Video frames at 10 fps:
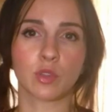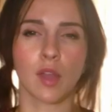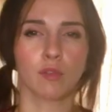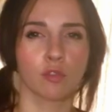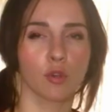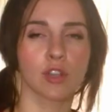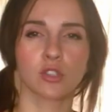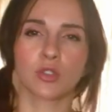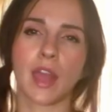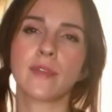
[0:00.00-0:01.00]
when you have your
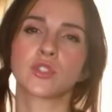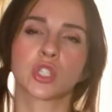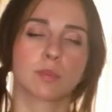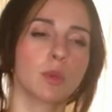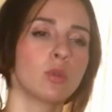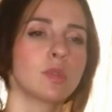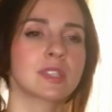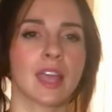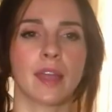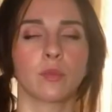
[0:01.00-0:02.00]
forks, your knives, your
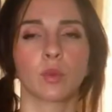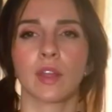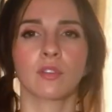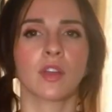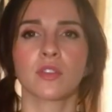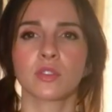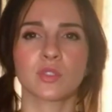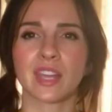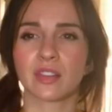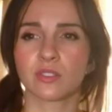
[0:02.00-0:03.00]
spoons, and whatever other
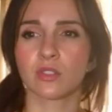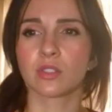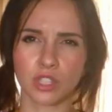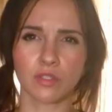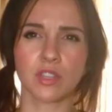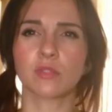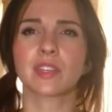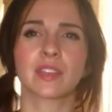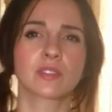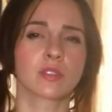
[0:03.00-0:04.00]
utensils, serving
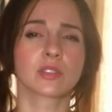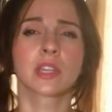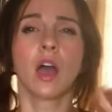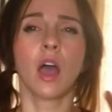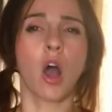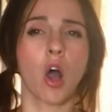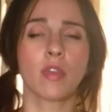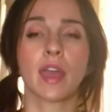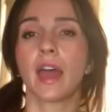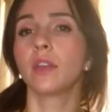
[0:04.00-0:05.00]
utensils, all
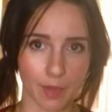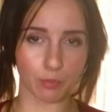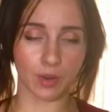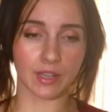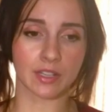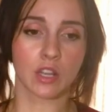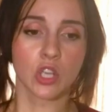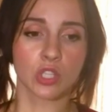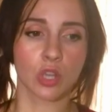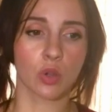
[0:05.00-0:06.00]
that separated.
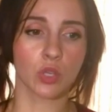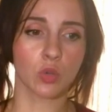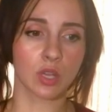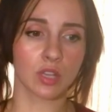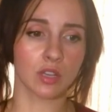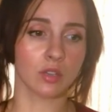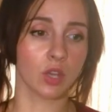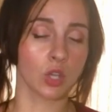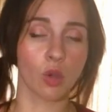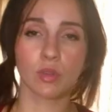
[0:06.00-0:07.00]
So you can
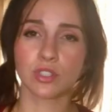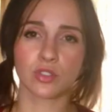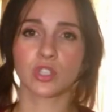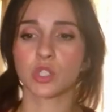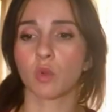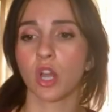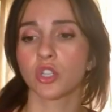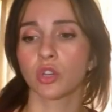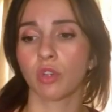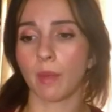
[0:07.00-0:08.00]
go into your
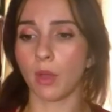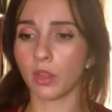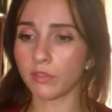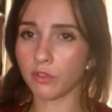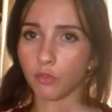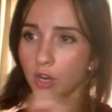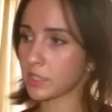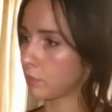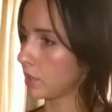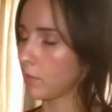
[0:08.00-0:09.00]
dishwasher, grab all of your
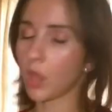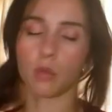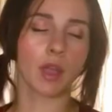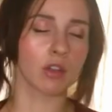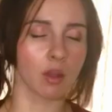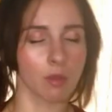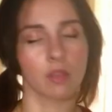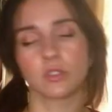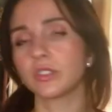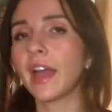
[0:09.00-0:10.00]
forks, put them all away, grab
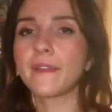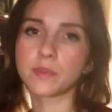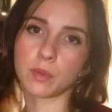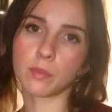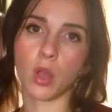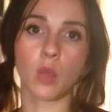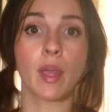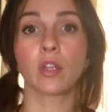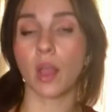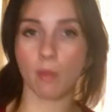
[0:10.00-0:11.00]
all of your knives, put them all
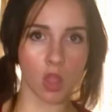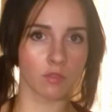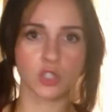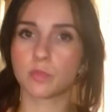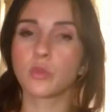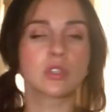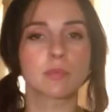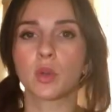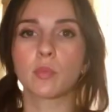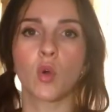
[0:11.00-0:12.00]
away, grab all of your
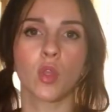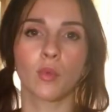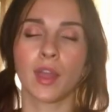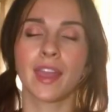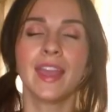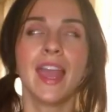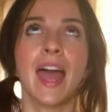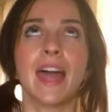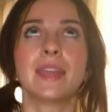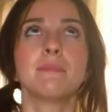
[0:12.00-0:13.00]
spoons, put them all away,
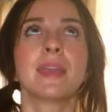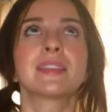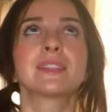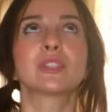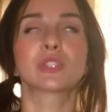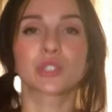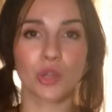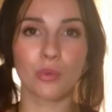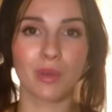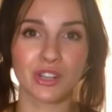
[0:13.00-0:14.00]
and it makes it
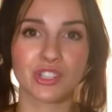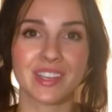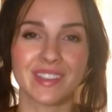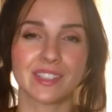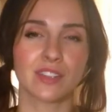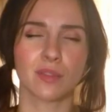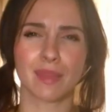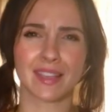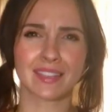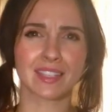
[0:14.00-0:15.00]
so much easier,
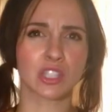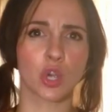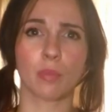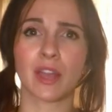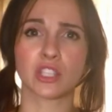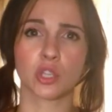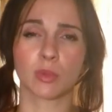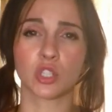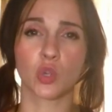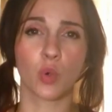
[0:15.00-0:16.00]
makes things go by so
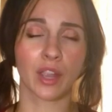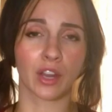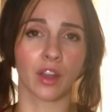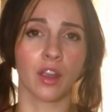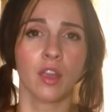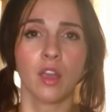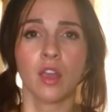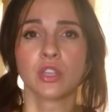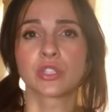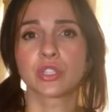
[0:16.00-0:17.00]
much quicker.
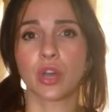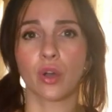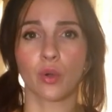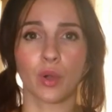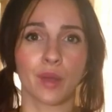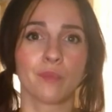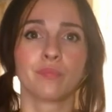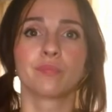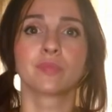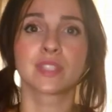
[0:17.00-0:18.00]
So
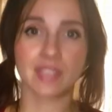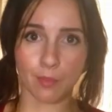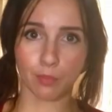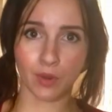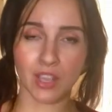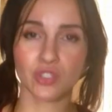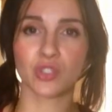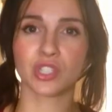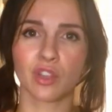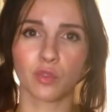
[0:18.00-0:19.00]
separate
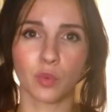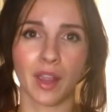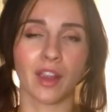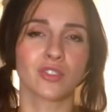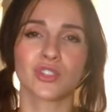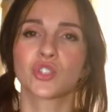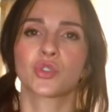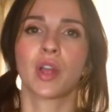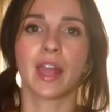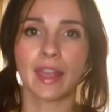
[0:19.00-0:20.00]
your silverware. Just
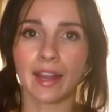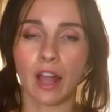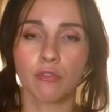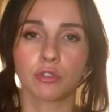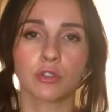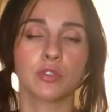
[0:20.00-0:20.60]
try it out for a